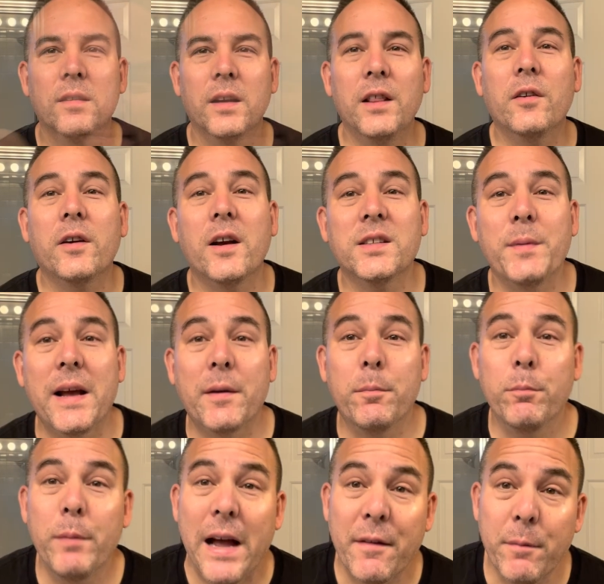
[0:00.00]
Hello guys,
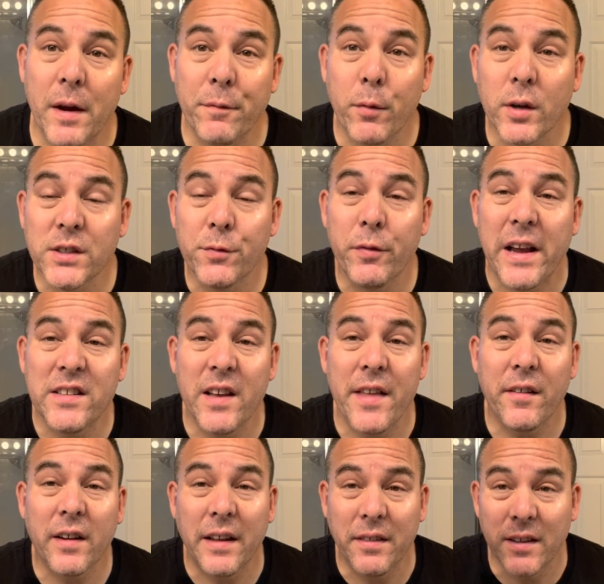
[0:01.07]
back to my first face
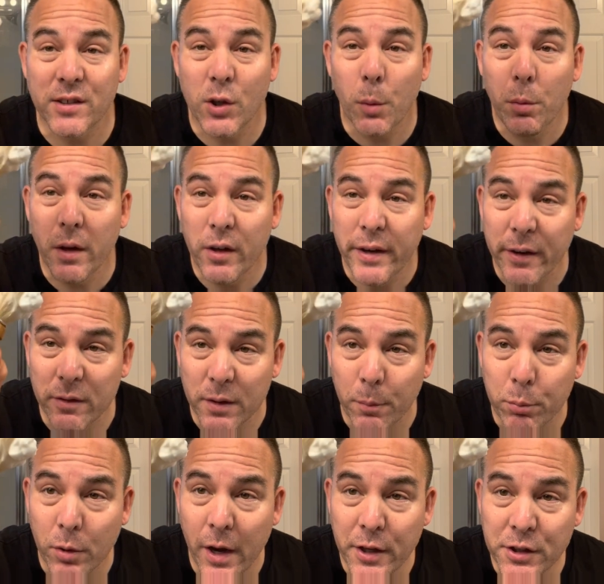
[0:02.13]
lather. Got the soap loaded here on the
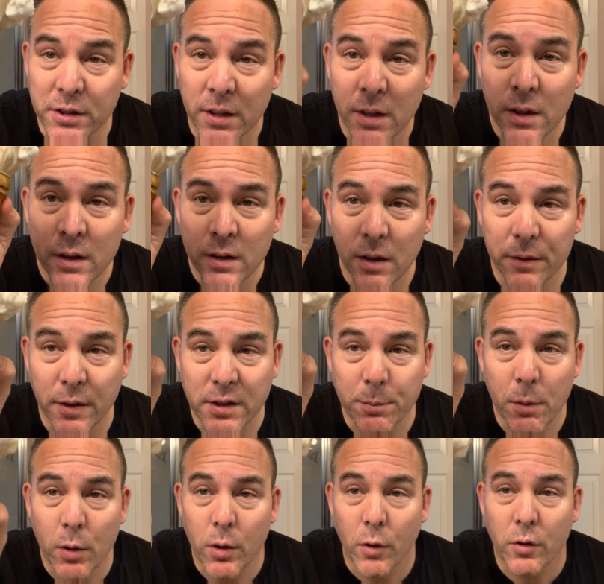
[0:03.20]
brush, on the
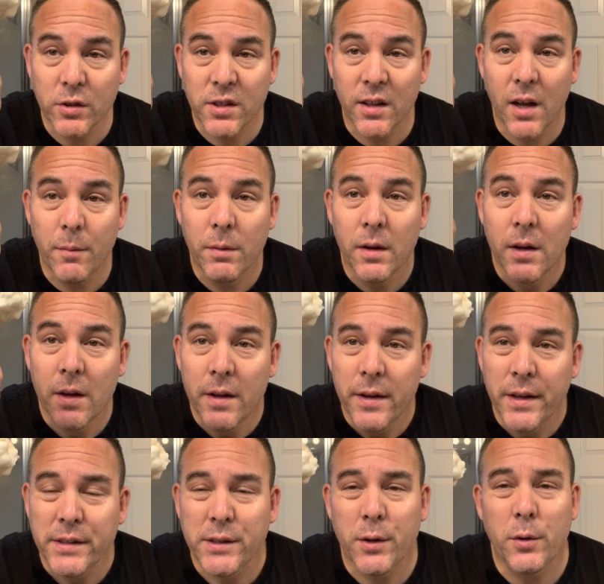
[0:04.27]
Semogue Owners Club.
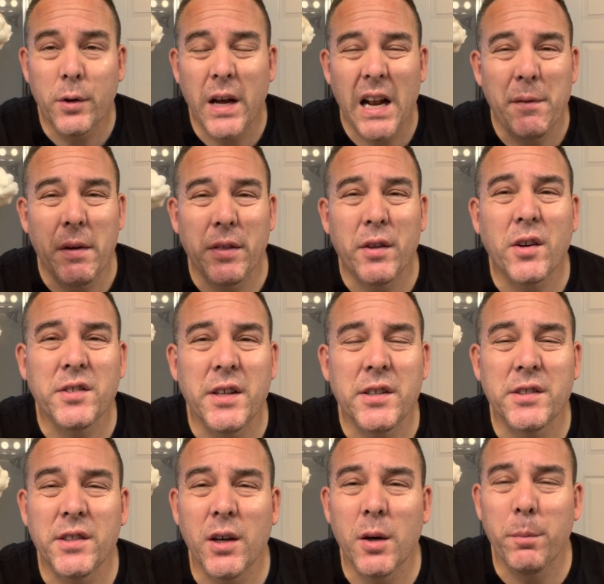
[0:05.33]
So kind of a thirsty
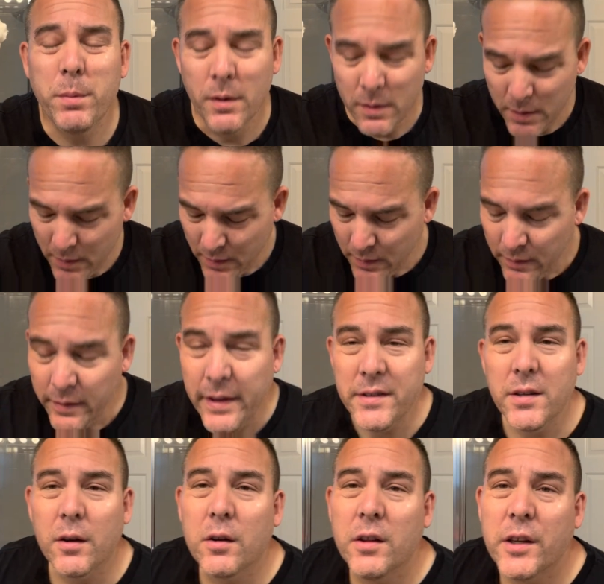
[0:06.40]
soap.
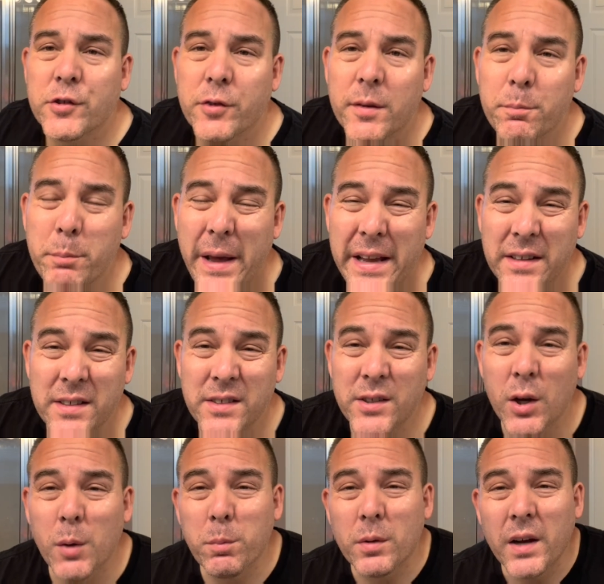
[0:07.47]
It's a glycerin-based
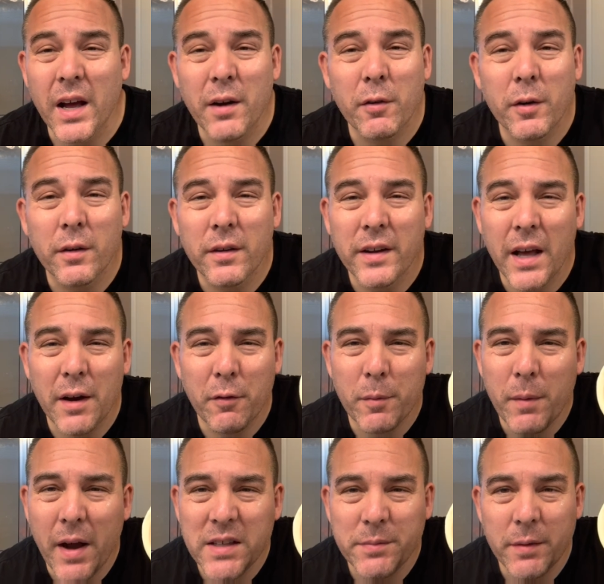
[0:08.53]
soap, kind of
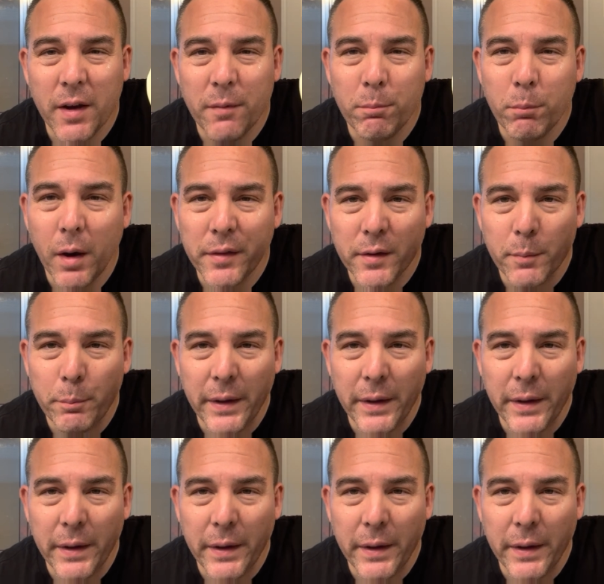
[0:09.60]
reminds me of Mama